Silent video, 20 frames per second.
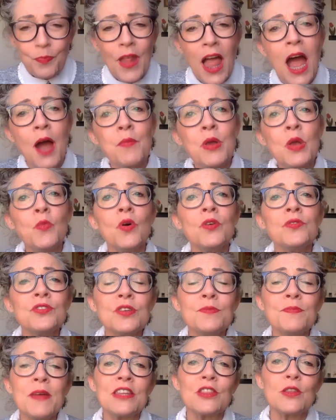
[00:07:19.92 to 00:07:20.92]
And we want
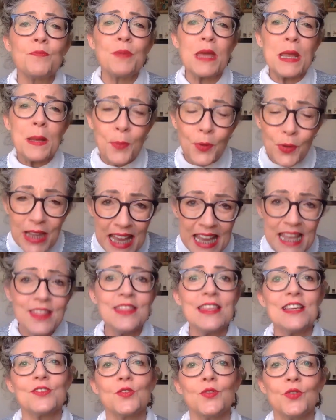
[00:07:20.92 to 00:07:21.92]
to make the people in
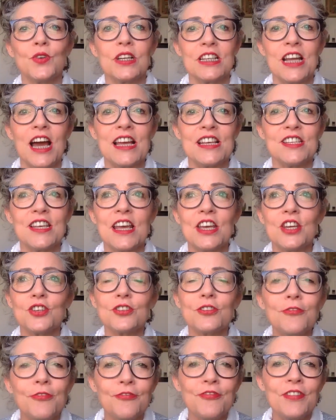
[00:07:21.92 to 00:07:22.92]
this
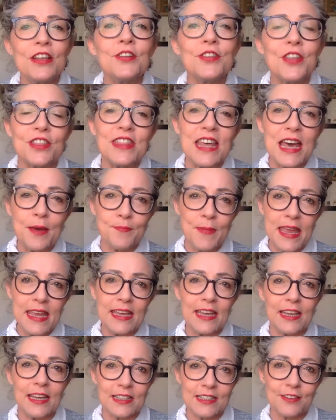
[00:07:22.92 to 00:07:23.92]
organization feel that they're
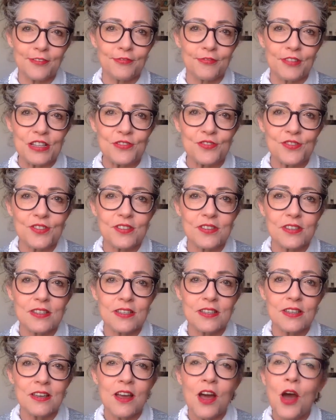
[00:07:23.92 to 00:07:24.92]
making a difference.
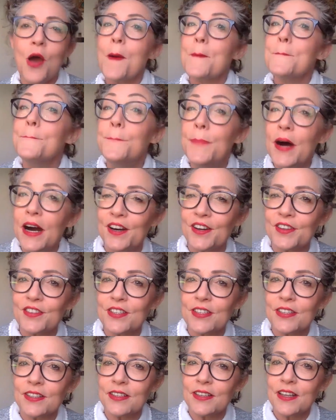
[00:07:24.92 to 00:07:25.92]
But
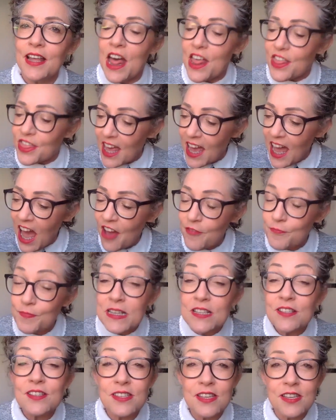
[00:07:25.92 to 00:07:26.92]
there have
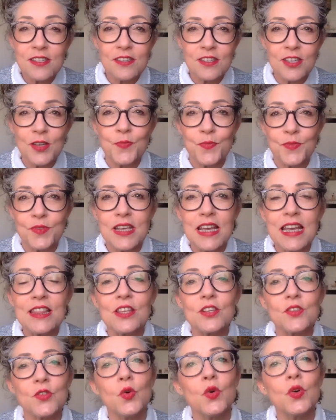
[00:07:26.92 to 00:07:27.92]
been systems in
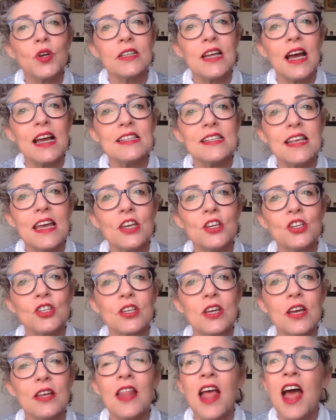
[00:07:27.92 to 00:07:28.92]
this
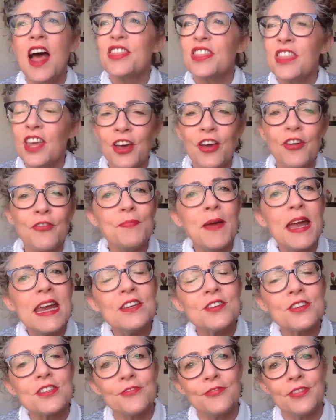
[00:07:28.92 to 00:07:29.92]
organization that have
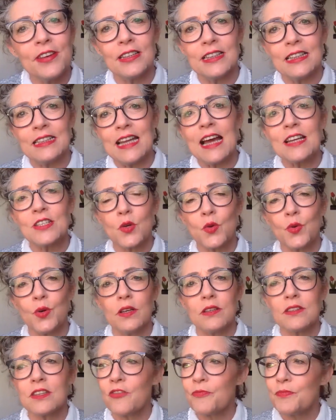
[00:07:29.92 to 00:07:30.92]
made us feel
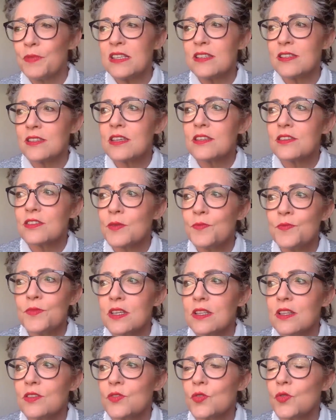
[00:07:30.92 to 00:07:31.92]
inadequate. There have been systems
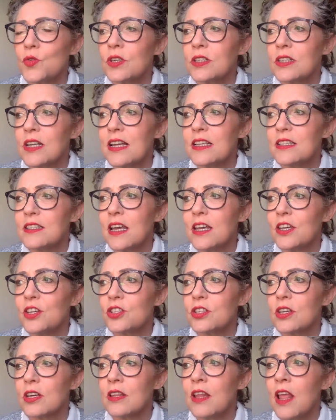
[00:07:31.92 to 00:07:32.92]
in this
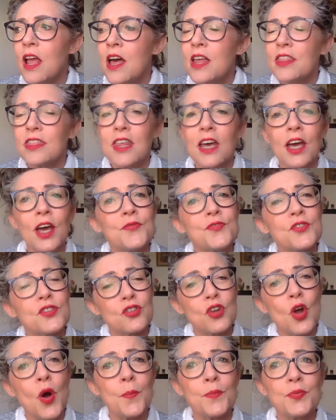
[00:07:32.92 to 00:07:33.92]
organization that have
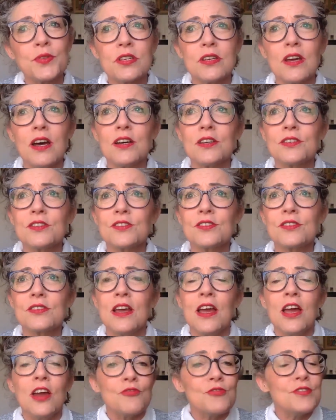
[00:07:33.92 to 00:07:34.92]
stopped us
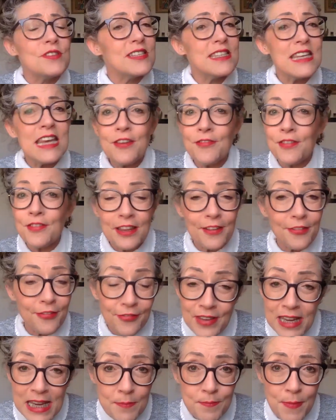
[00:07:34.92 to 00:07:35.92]
receiving the
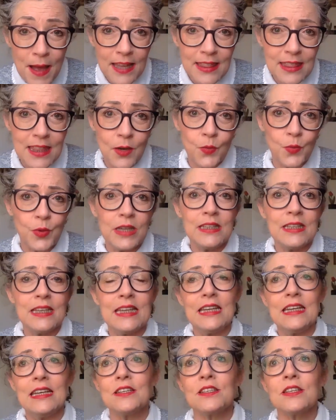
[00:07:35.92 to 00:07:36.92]
feedback that we
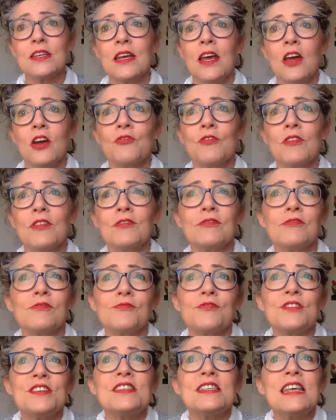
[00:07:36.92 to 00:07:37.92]
need,
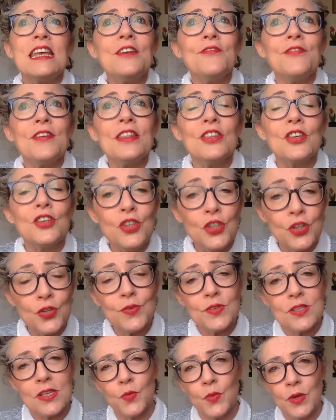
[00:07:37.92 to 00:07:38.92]
receiving the
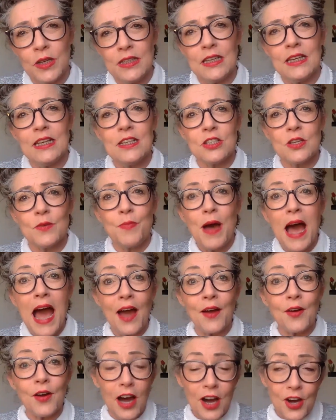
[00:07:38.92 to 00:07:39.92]
news that we need
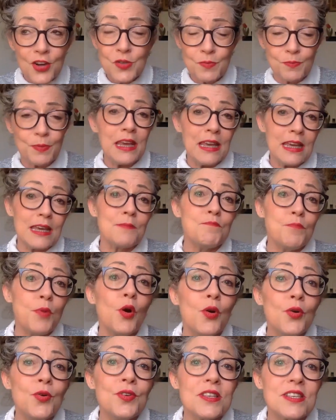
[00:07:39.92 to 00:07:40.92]
about us being
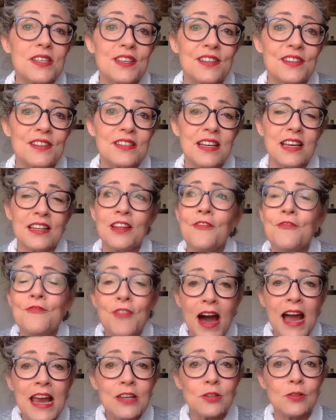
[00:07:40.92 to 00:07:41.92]
important and a
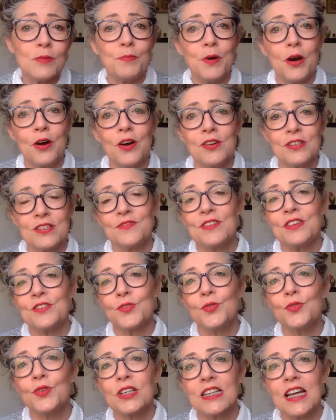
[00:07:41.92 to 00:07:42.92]
vital part of
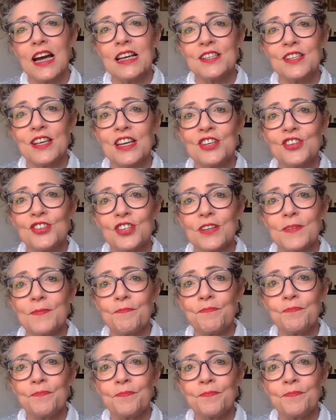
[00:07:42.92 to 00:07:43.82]
this organization.